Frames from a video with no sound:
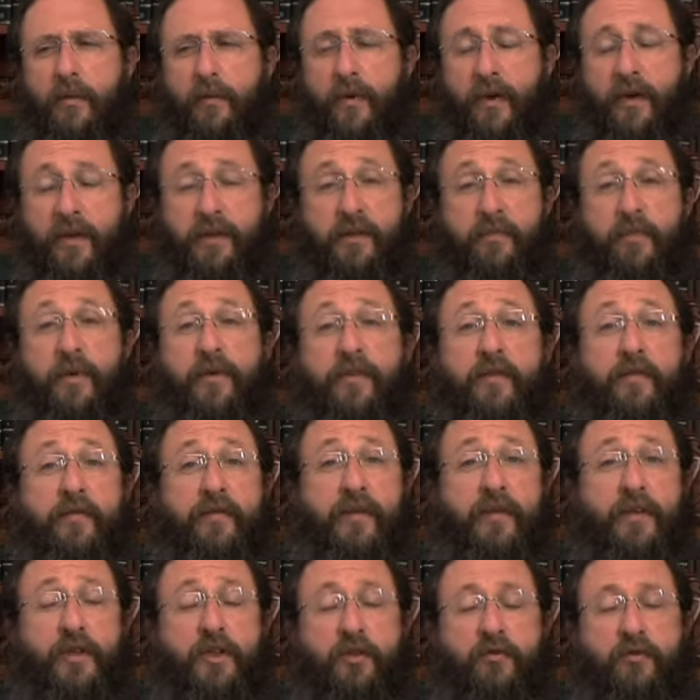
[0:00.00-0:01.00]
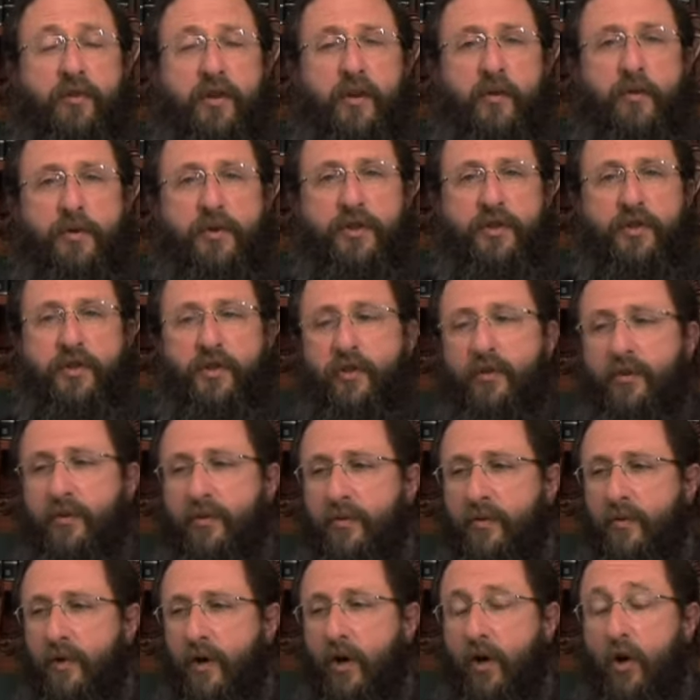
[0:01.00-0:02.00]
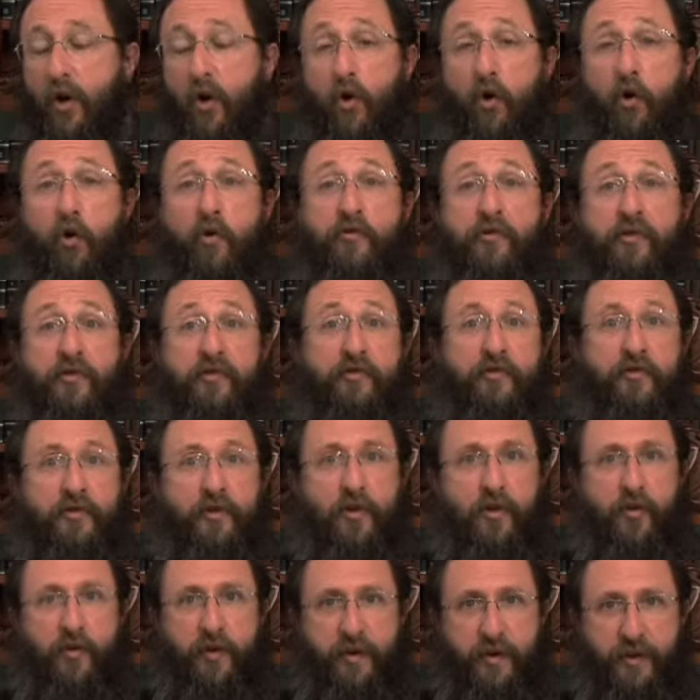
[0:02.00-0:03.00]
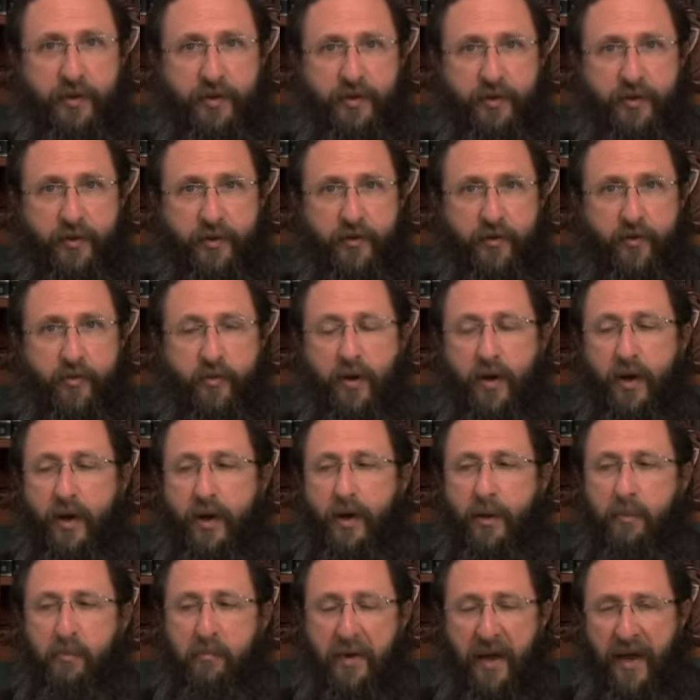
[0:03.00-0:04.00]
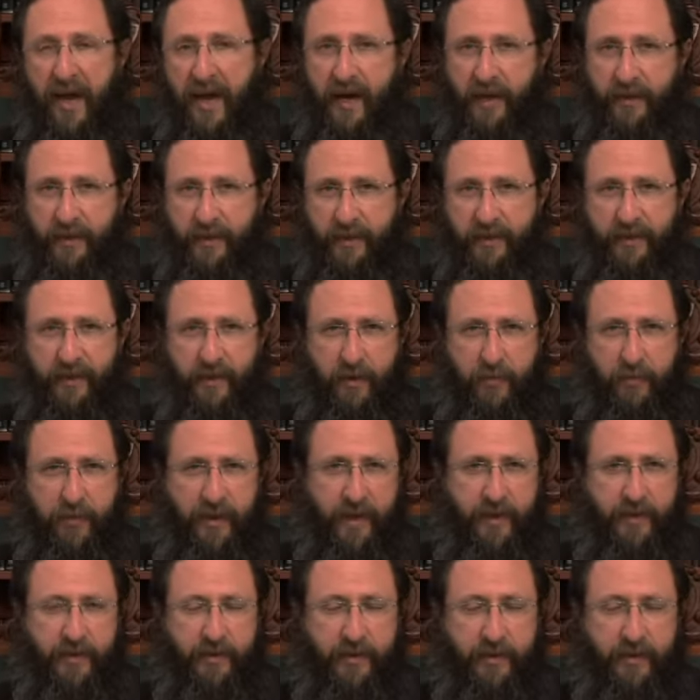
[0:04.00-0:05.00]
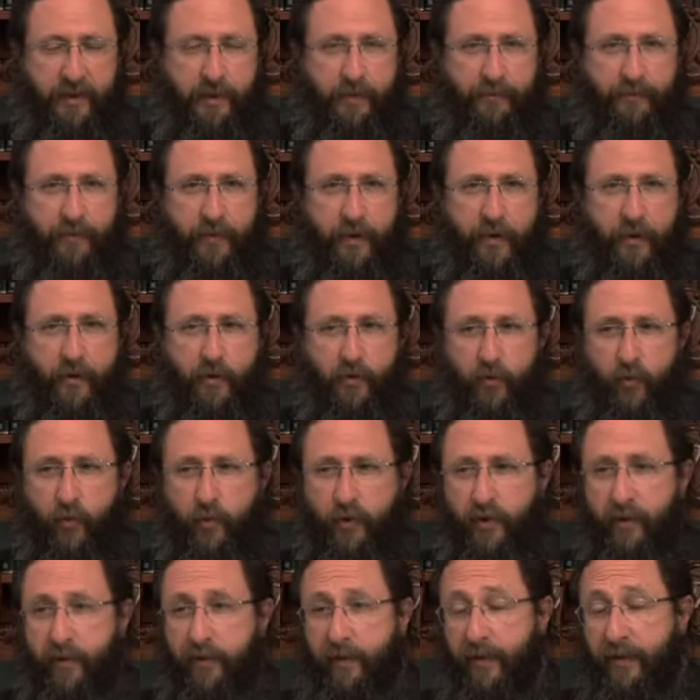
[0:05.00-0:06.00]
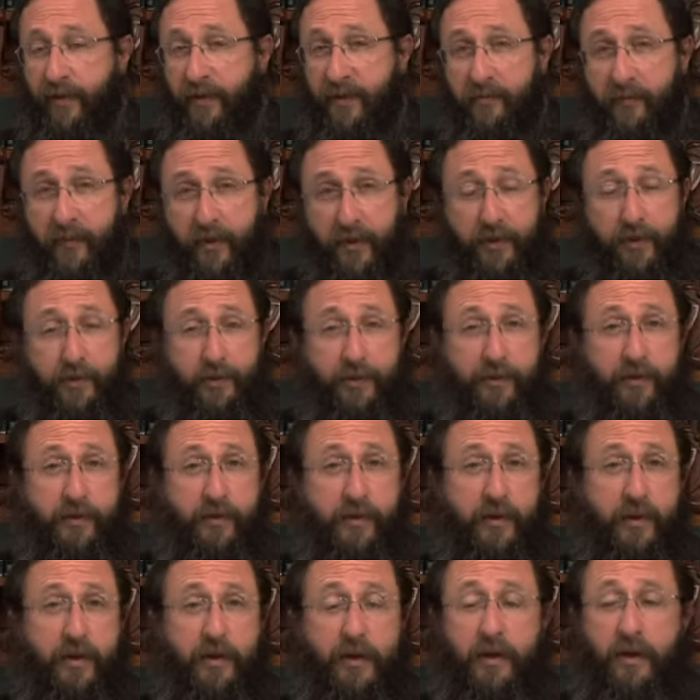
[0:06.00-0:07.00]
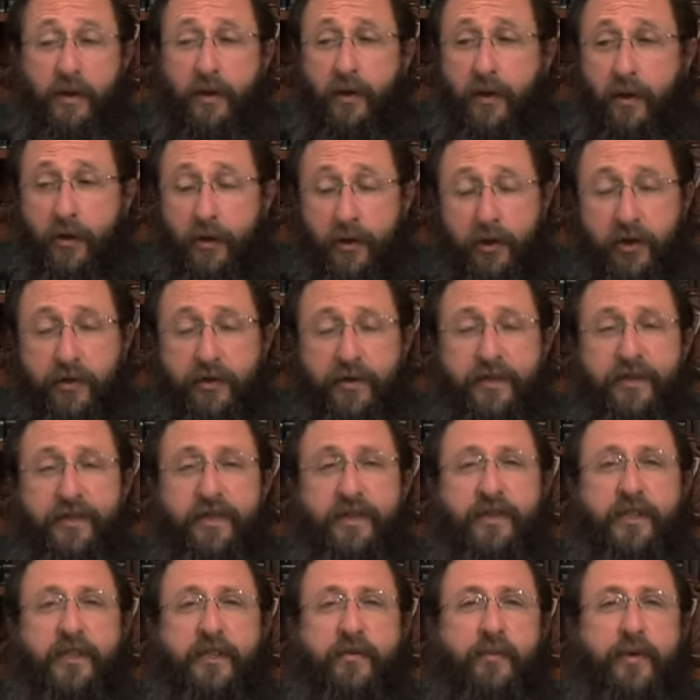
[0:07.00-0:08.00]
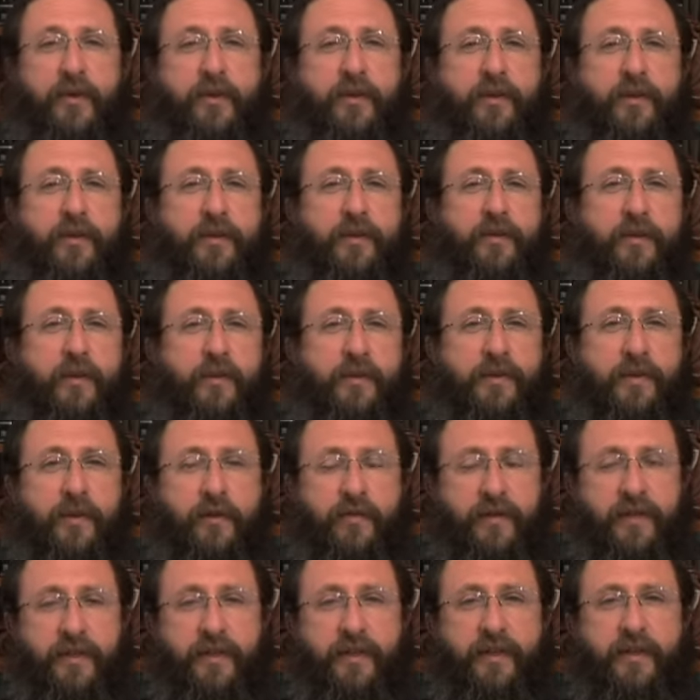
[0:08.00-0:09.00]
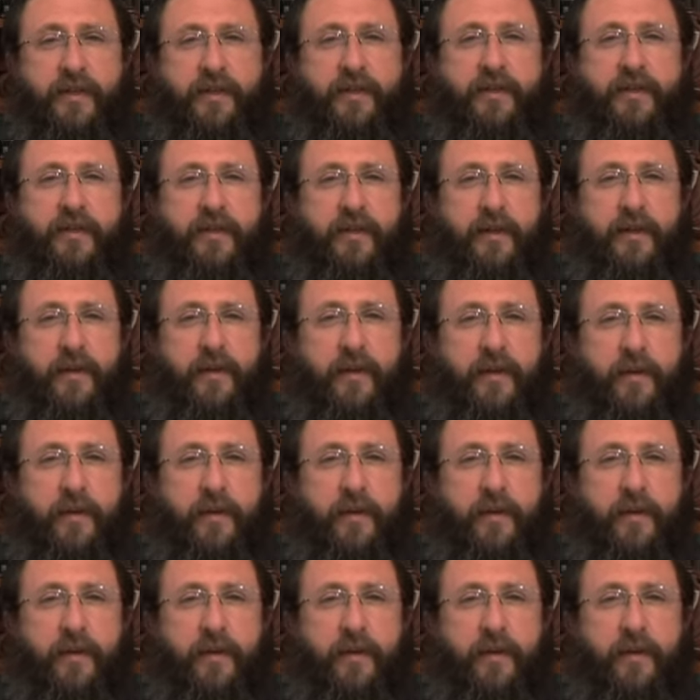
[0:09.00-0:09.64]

because the month of Tishrei was so overflowing, so packed to capacity with special occurrences, special observances,